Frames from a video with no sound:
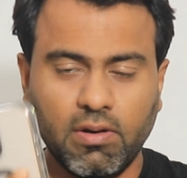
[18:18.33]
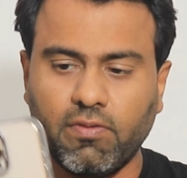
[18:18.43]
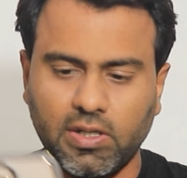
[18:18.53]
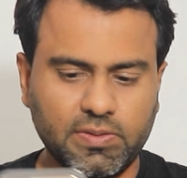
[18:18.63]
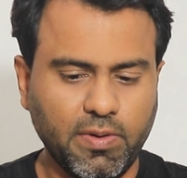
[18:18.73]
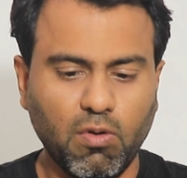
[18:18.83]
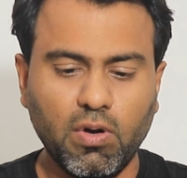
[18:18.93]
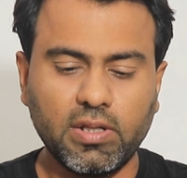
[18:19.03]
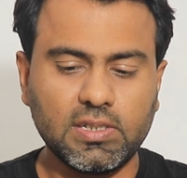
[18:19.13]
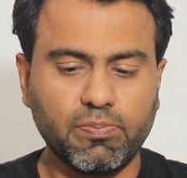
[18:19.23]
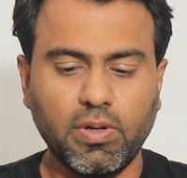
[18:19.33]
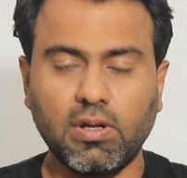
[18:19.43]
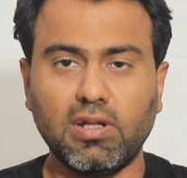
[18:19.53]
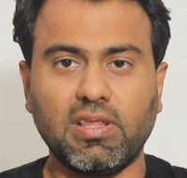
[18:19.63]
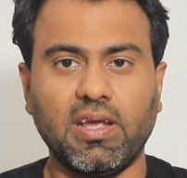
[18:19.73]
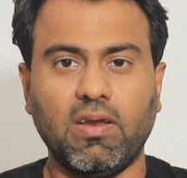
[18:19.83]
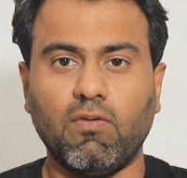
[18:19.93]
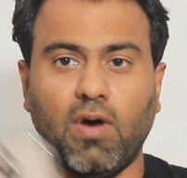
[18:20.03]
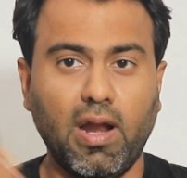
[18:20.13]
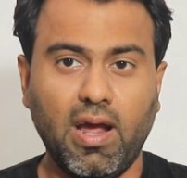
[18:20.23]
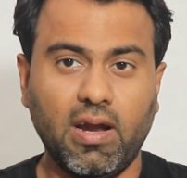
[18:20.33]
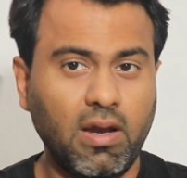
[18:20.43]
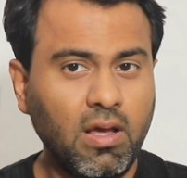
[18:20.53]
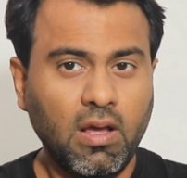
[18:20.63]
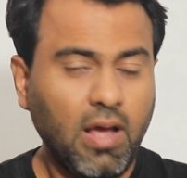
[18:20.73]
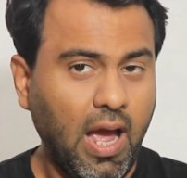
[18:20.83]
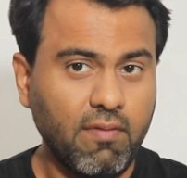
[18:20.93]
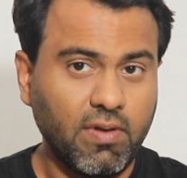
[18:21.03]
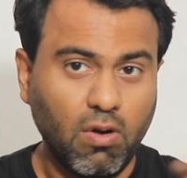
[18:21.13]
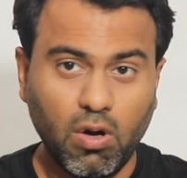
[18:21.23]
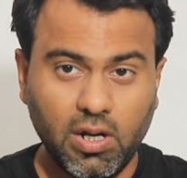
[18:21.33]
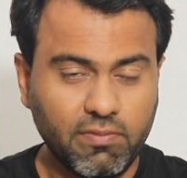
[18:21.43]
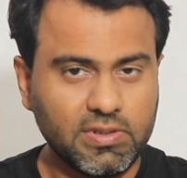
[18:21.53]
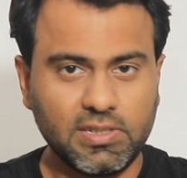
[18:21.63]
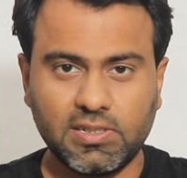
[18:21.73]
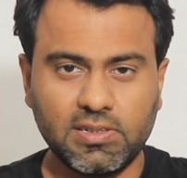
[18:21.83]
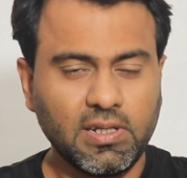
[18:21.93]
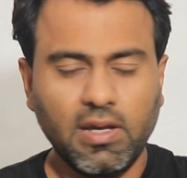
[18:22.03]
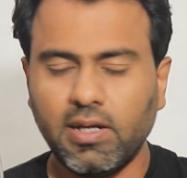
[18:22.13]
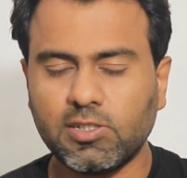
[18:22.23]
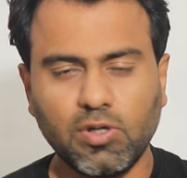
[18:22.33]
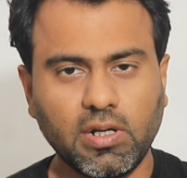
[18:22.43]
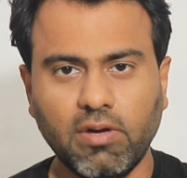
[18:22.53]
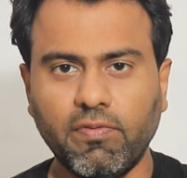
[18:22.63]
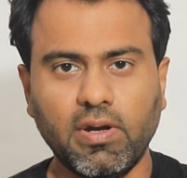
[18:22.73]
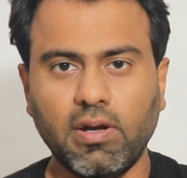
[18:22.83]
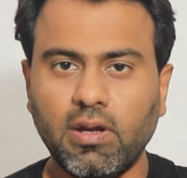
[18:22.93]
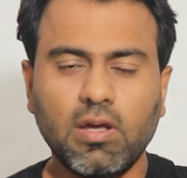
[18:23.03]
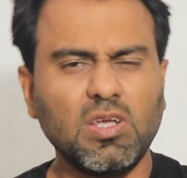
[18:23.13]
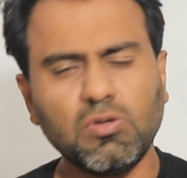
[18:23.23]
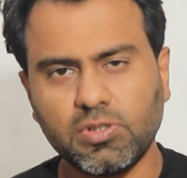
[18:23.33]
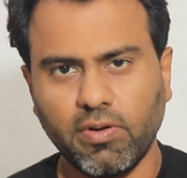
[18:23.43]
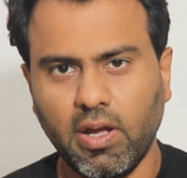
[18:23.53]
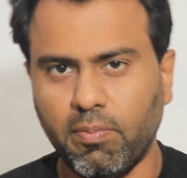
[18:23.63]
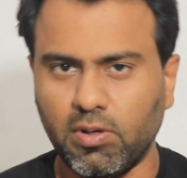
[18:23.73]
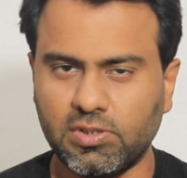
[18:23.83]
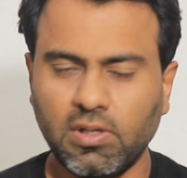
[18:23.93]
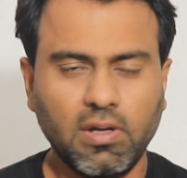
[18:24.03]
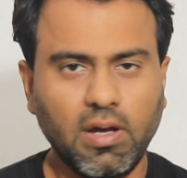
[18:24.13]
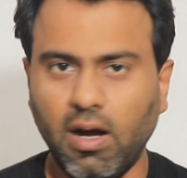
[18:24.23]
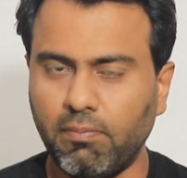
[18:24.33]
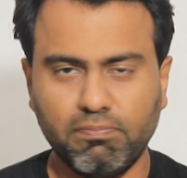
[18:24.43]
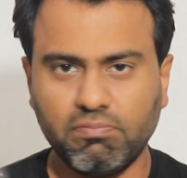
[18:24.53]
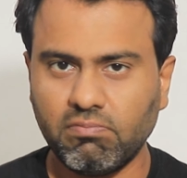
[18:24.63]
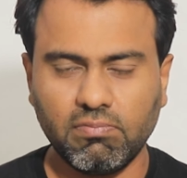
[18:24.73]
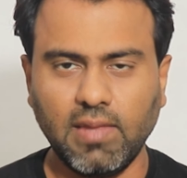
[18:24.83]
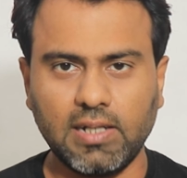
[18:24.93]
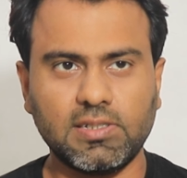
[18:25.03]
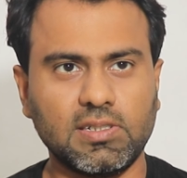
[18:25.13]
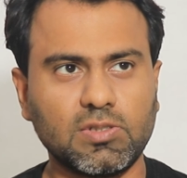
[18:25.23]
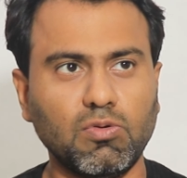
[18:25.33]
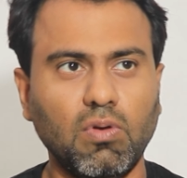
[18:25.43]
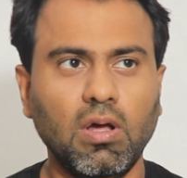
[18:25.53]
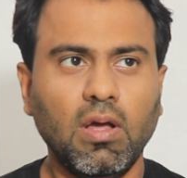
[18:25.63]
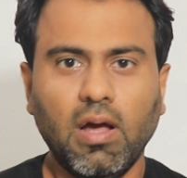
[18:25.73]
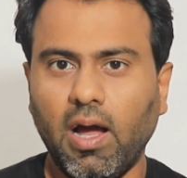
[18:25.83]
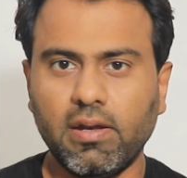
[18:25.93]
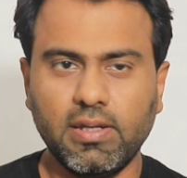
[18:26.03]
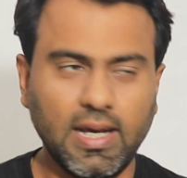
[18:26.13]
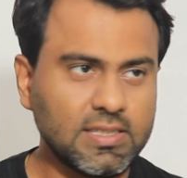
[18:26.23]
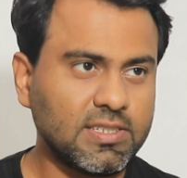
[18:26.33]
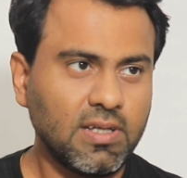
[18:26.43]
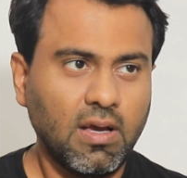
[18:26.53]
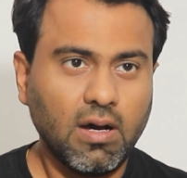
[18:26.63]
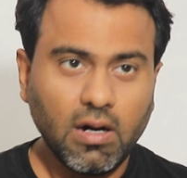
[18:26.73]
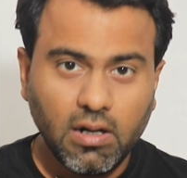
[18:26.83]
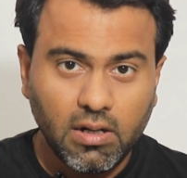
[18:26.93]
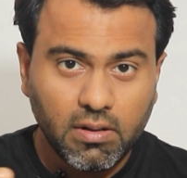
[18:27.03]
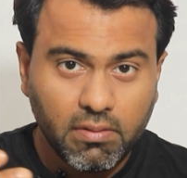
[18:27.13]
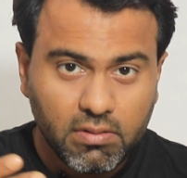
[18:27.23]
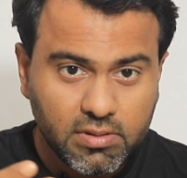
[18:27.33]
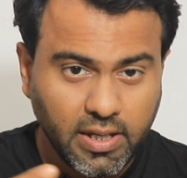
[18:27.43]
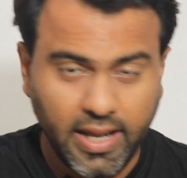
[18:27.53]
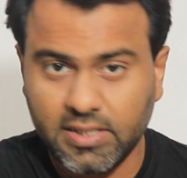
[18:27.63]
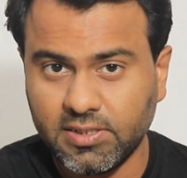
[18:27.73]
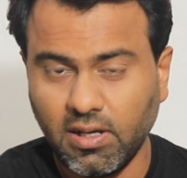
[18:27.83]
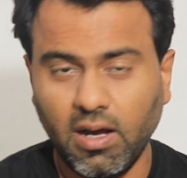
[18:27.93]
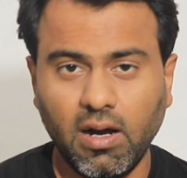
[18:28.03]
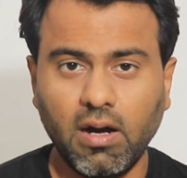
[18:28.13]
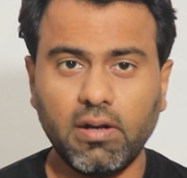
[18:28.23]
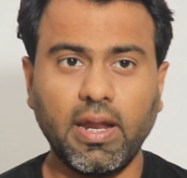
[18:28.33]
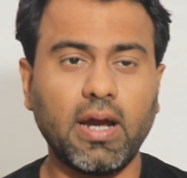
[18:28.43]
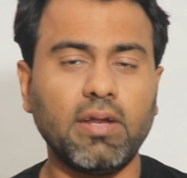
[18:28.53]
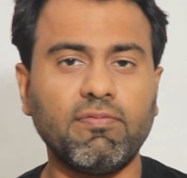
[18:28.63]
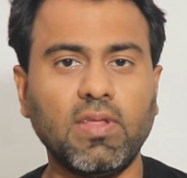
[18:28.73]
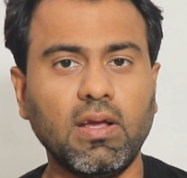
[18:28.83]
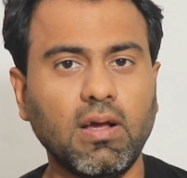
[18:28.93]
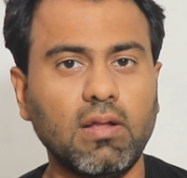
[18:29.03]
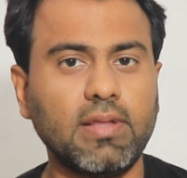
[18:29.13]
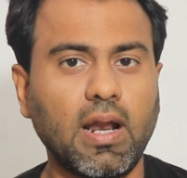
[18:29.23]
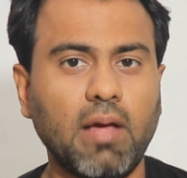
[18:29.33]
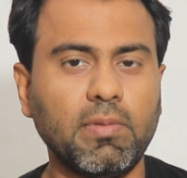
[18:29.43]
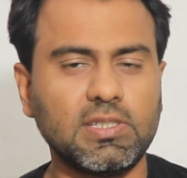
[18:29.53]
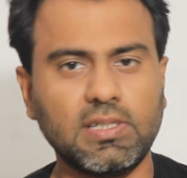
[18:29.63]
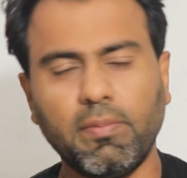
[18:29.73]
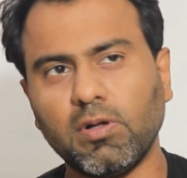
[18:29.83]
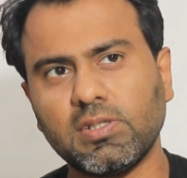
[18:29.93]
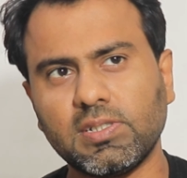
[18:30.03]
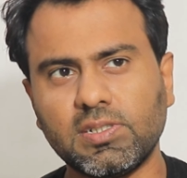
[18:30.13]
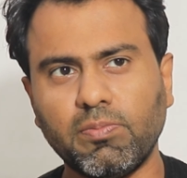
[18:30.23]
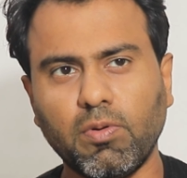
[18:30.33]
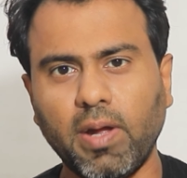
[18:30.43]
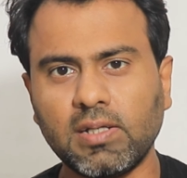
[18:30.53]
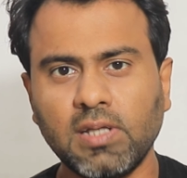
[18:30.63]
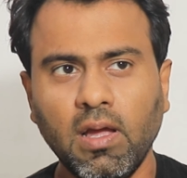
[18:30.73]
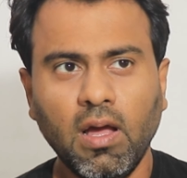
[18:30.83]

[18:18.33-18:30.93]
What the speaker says: trust me, holding this particular thing in your one hand and having long conversations, it's not convenient. Use your AirPods. That's just cool. And yes, the next negative thing that I must say about the 16 Pro Max,